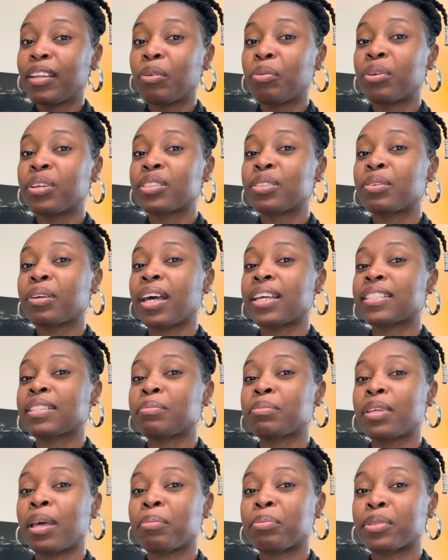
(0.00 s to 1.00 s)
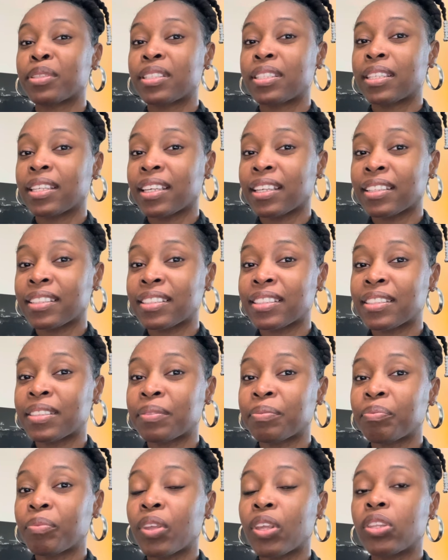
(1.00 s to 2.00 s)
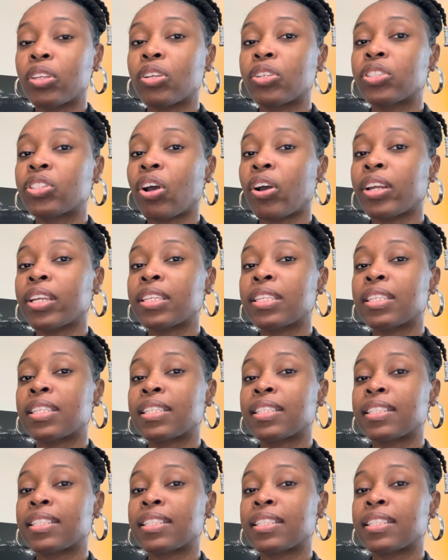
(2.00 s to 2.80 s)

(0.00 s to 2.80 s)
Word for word: the ones who got some type of sense. They're starting to